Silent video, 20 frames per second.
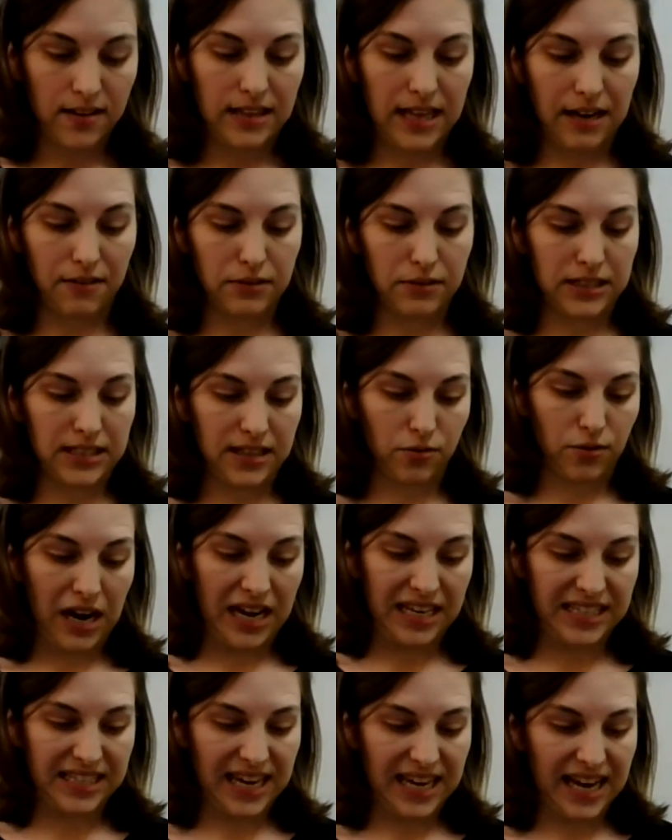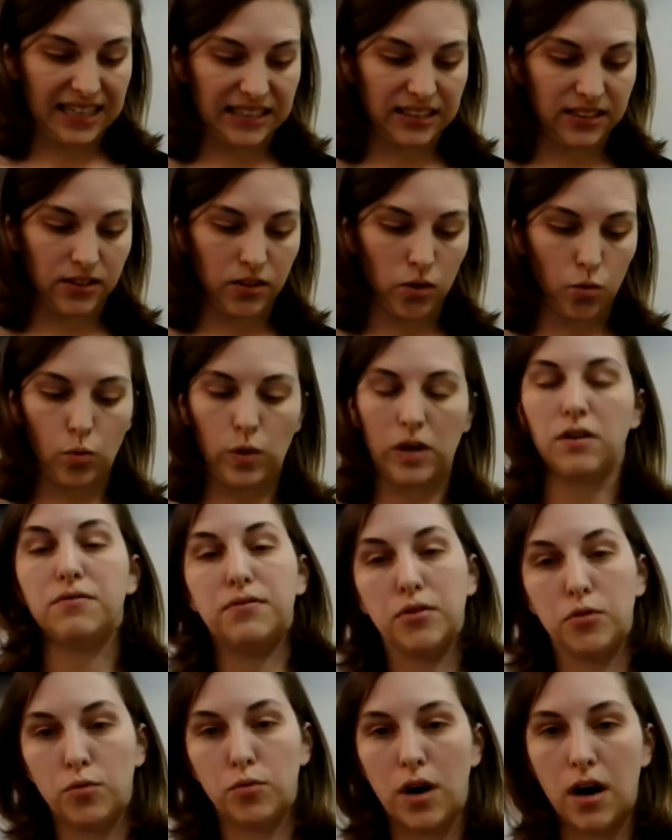that was in the rising action, the wheel
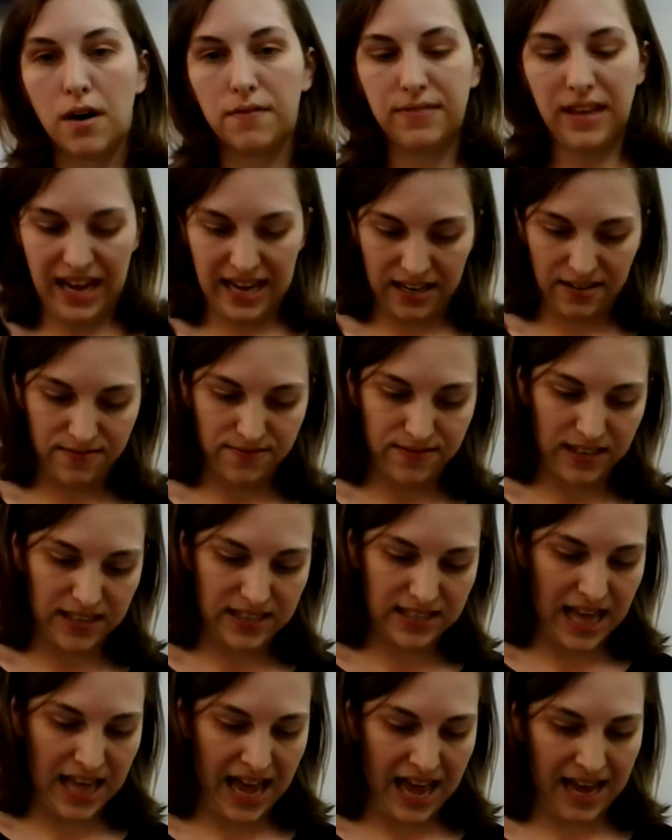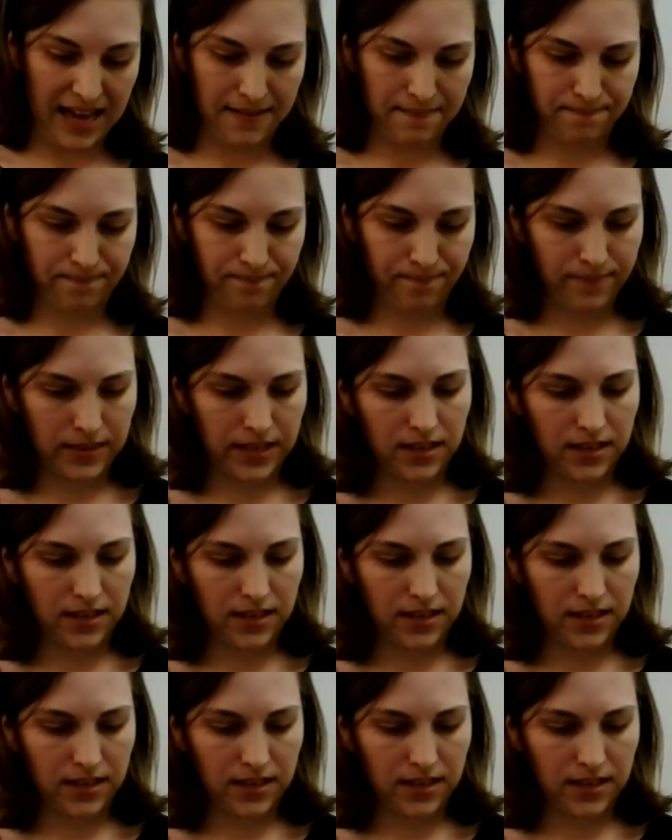flew off. They had to fix that.